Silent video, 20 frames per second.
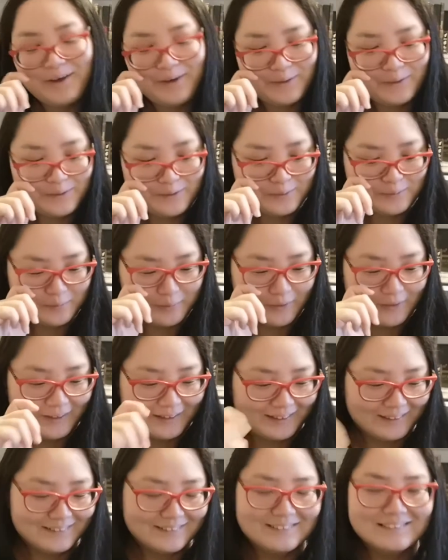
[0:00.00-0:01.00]
oh
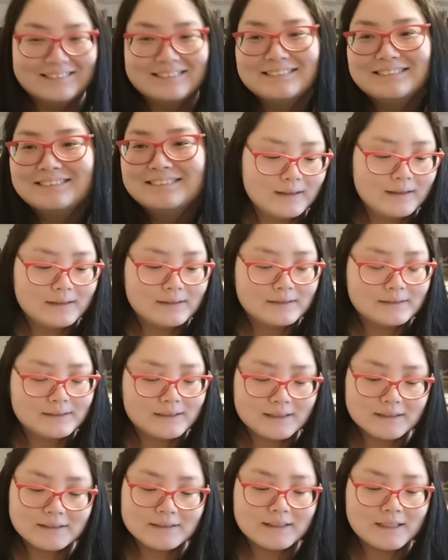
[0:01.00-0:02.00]
boy.
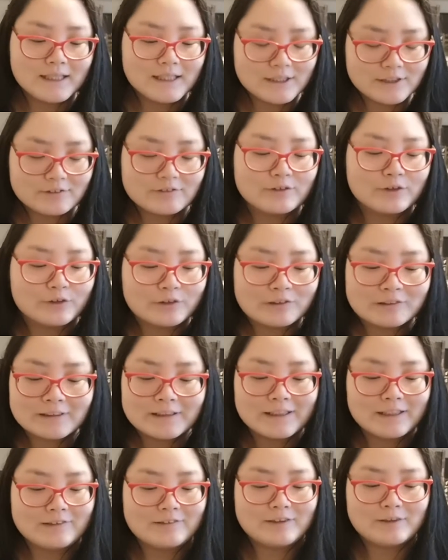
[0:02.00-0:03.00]
Six
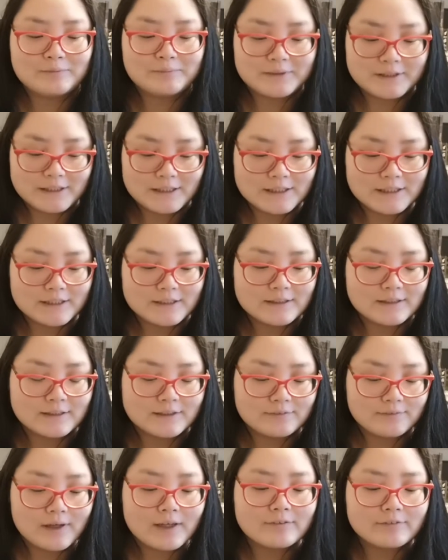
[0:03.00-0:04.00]
Extraordinary
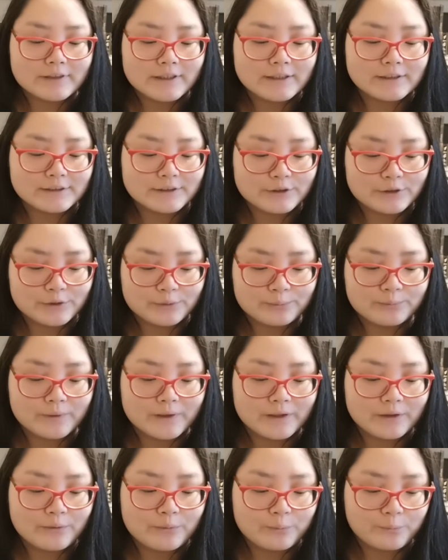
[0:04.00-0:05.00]
Magicians, 5 Chances to
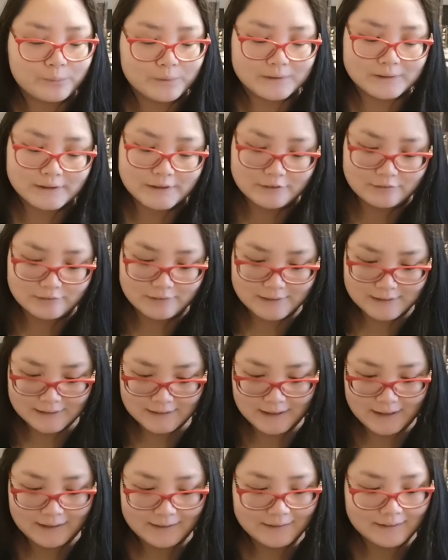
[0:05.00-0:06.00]
Win, One Secret
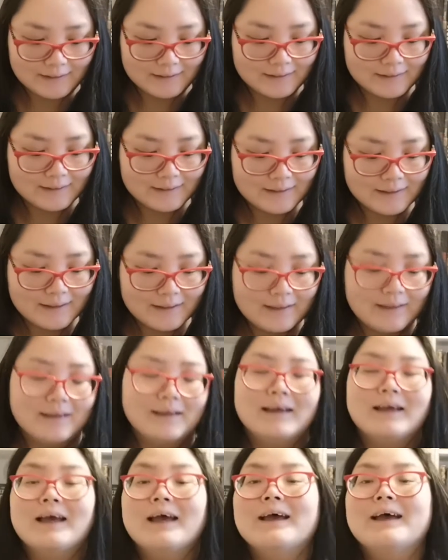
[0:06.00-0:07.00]
Society.
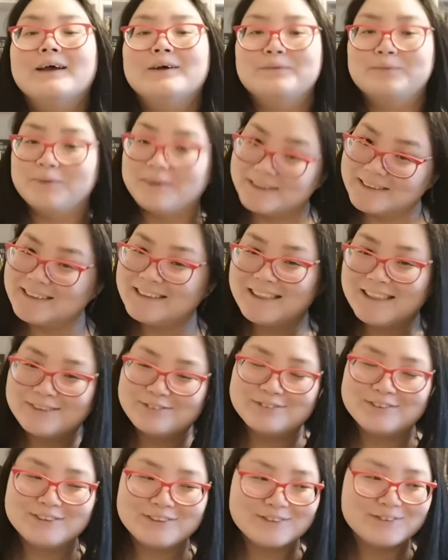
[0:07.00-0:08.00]
Which
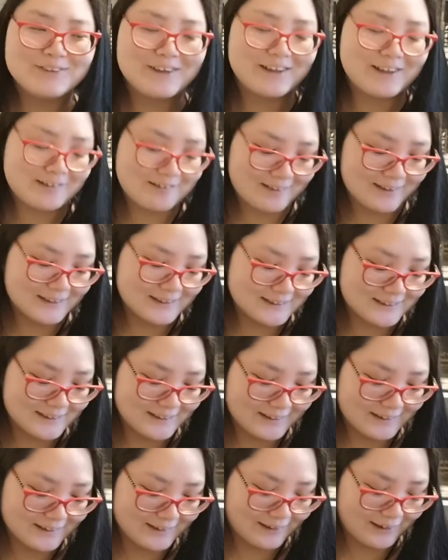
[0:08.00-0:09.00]
sounds so
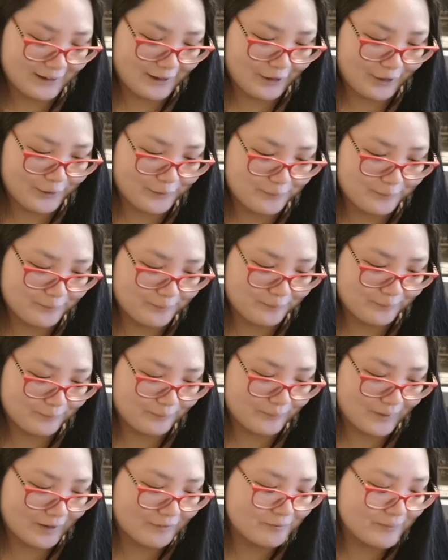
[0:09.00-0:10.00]
interesting.
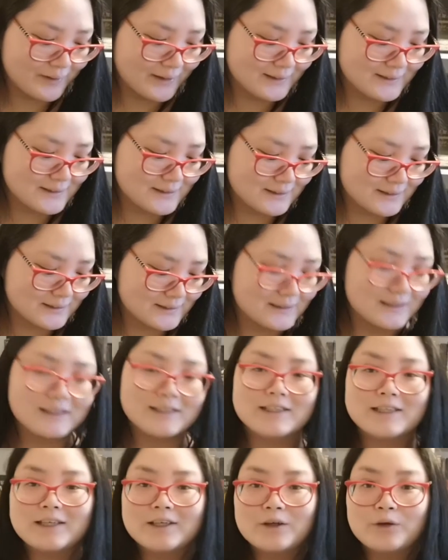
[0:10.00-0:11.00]
I've managed to
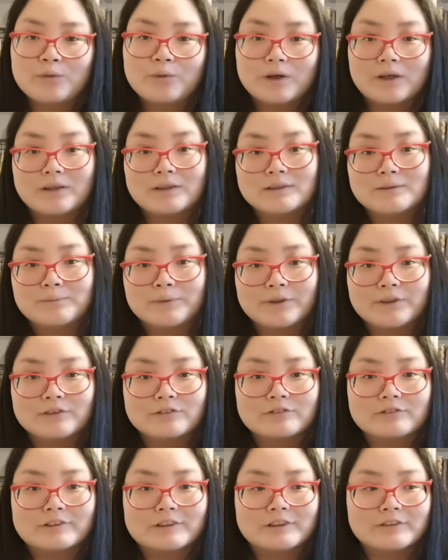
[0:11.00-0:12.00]
stay quite spoiler
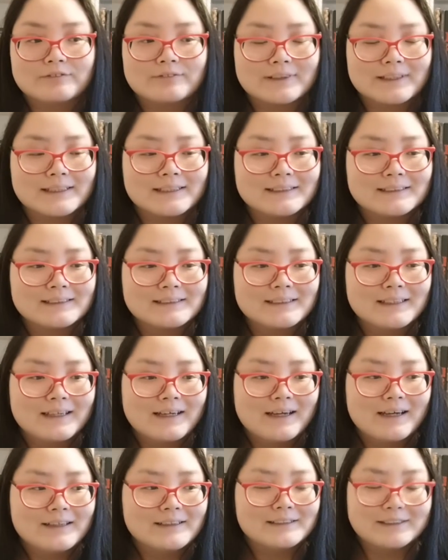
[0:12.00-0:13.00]
free for this
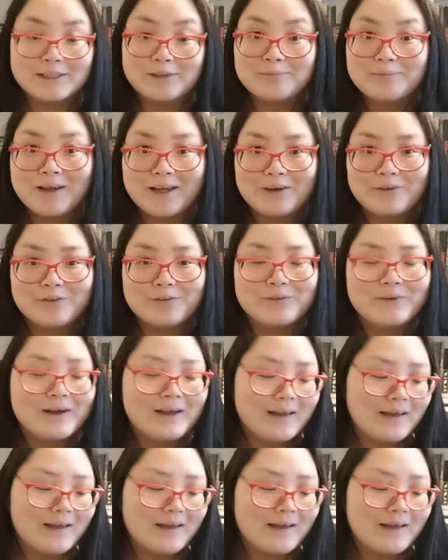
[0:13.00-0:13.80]
somehow,